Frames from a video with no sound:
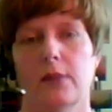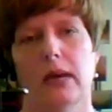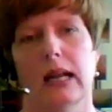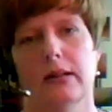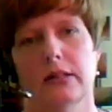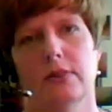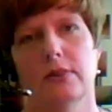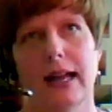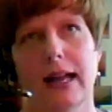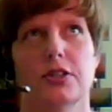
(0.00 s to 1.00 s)
So
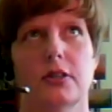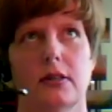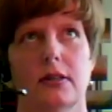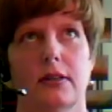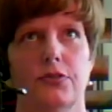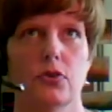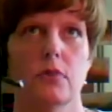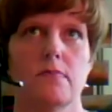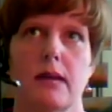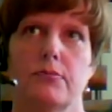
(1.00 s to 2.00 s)
imagine if
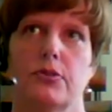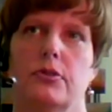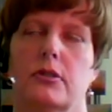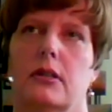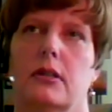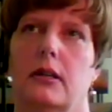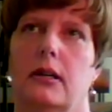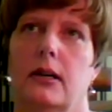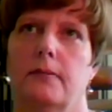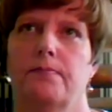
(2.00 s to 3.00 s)
your members,
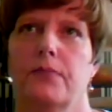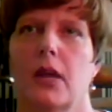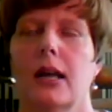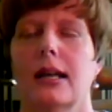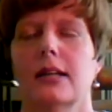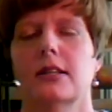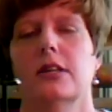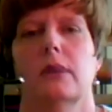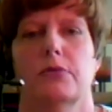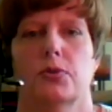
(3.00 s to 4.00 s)
let's say your
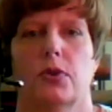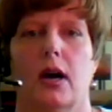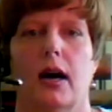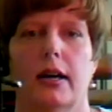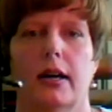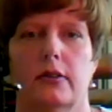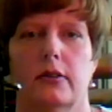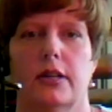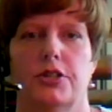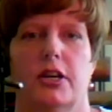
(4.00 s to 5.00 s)
members were
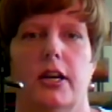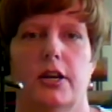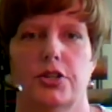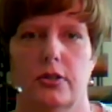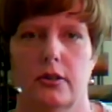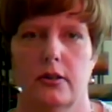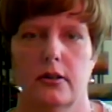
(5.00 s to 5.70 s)
higher education